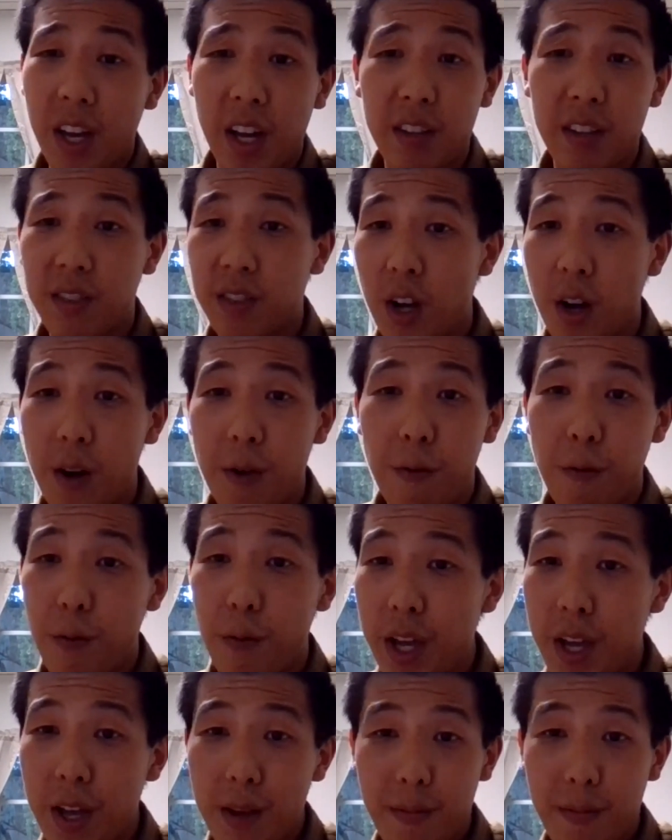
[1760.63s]
And so if
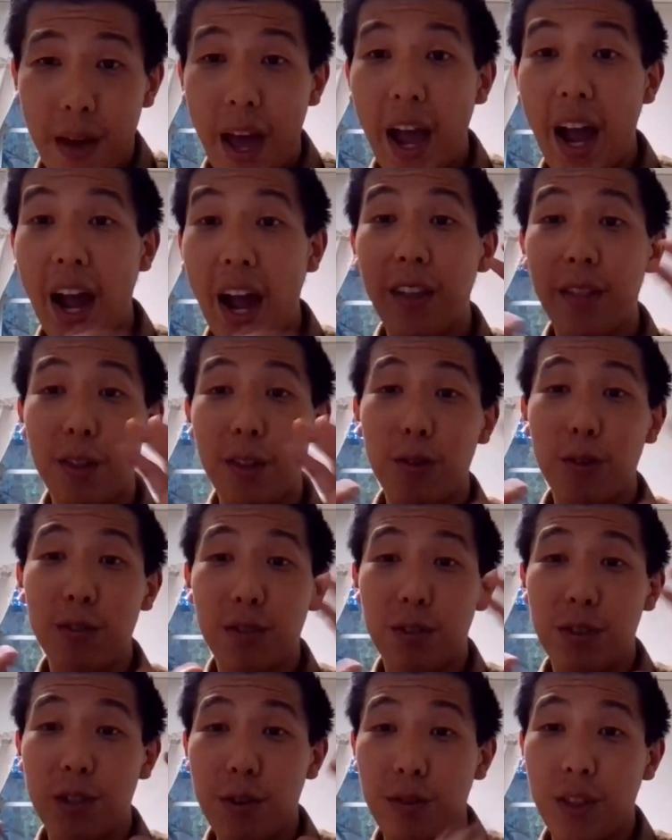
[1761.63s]
we add
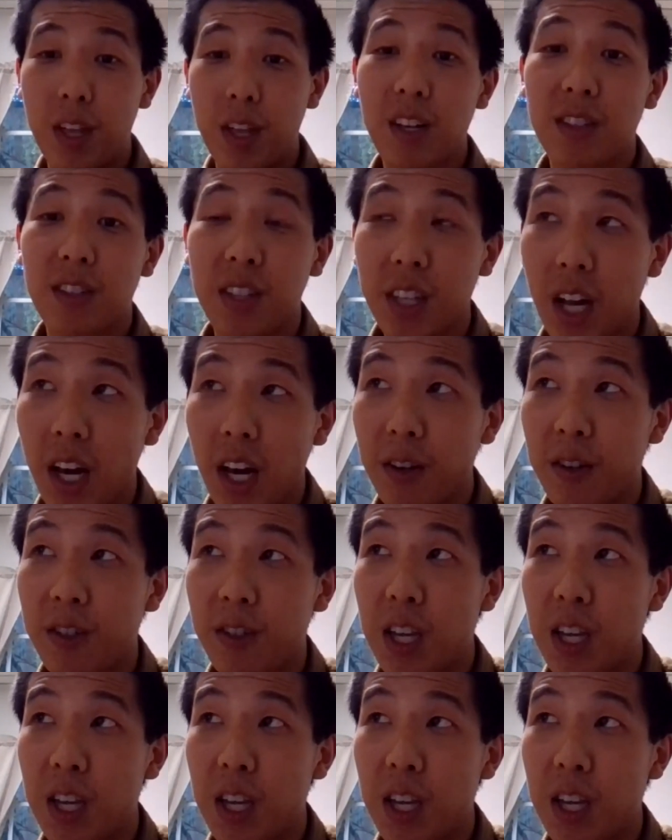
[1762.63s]
those two things together,